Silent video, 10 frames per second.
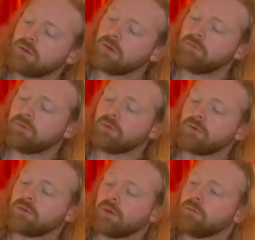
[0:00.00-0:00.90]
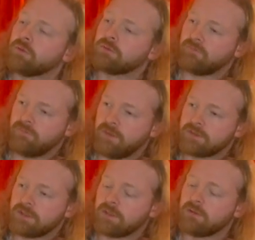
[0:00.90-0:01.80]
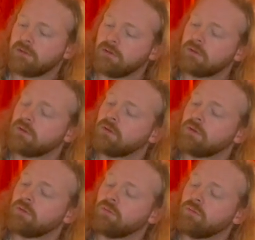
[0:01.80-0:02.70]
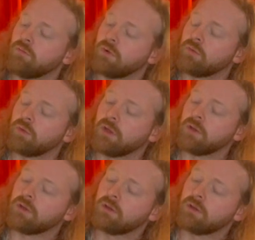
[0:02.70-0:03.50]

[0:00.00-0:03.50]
If your thumb is facing one way,